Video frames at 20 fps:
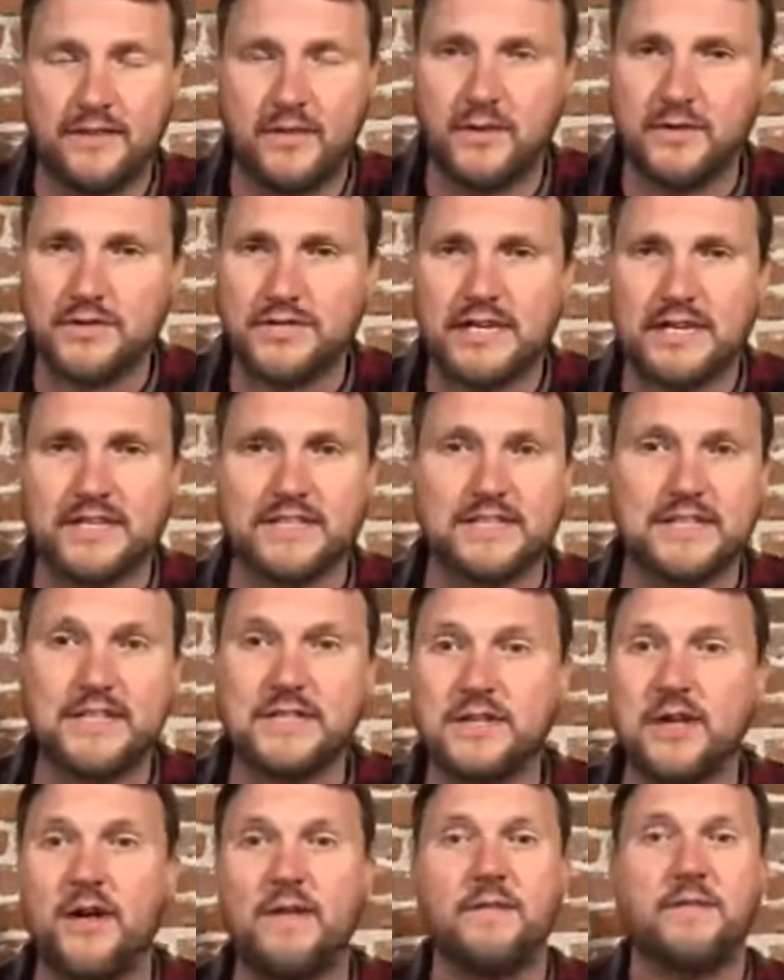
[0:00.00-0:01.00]
Those things,
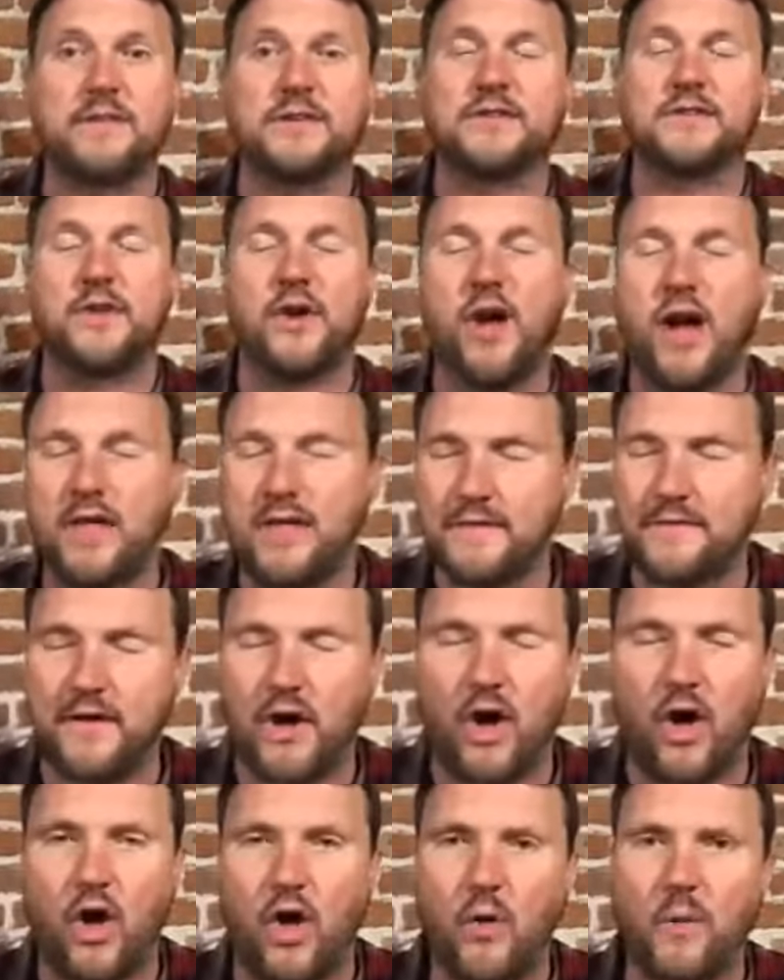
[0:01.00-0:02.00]
these all they're, they're, they've
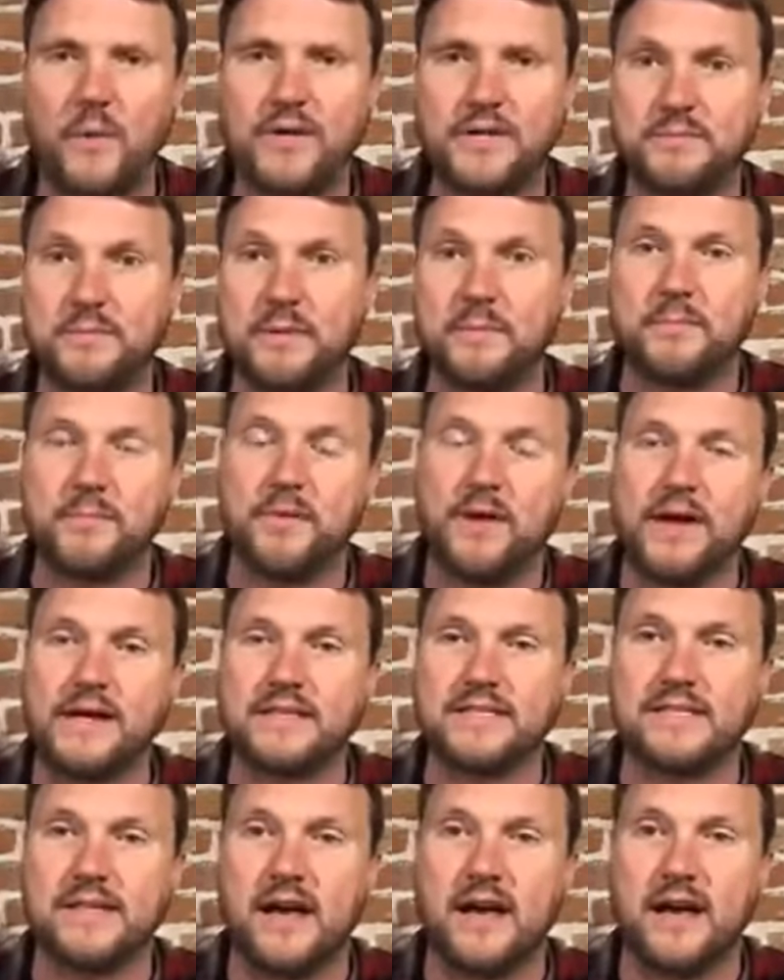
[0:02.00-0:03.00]
always been
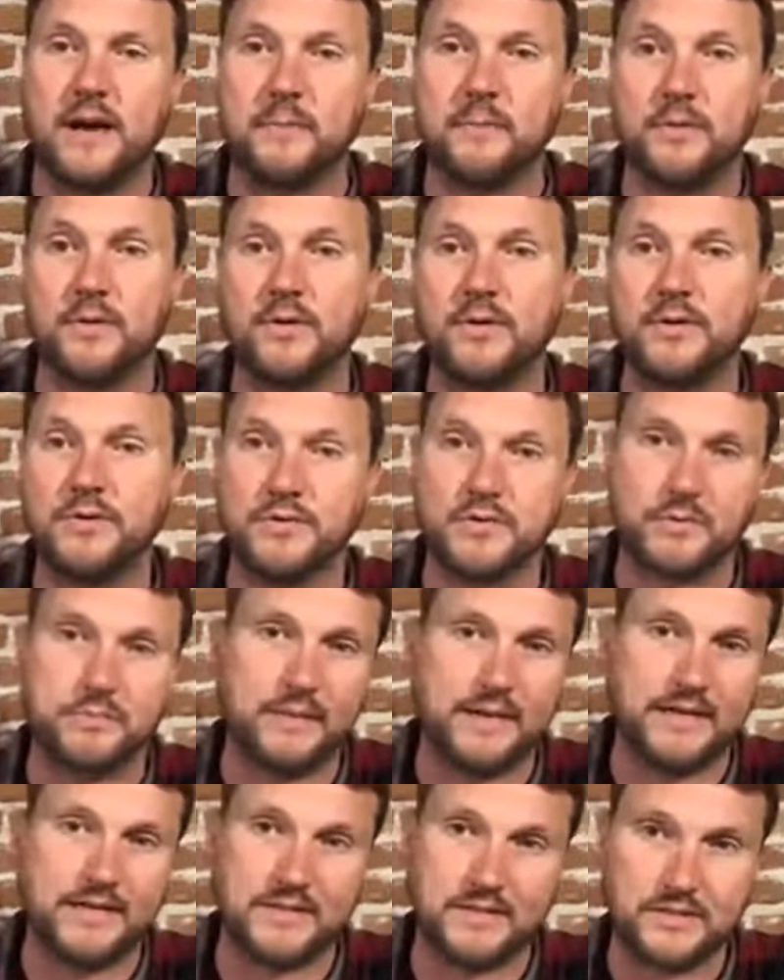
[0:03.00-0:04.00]
priced on a per user
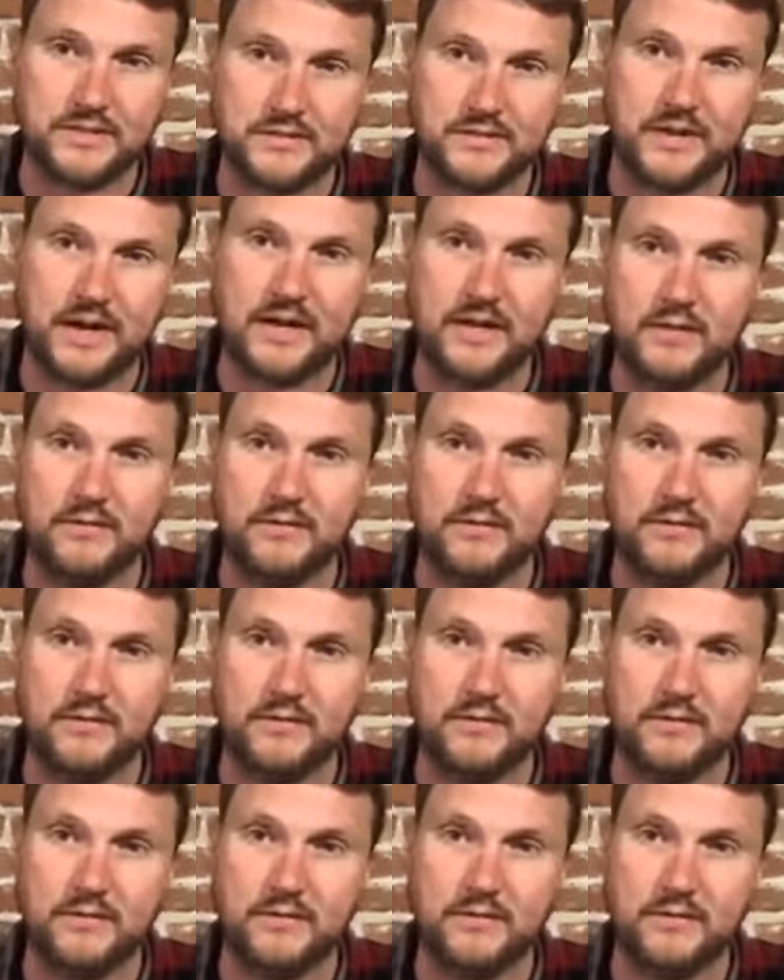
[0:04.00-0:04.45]
basis, right?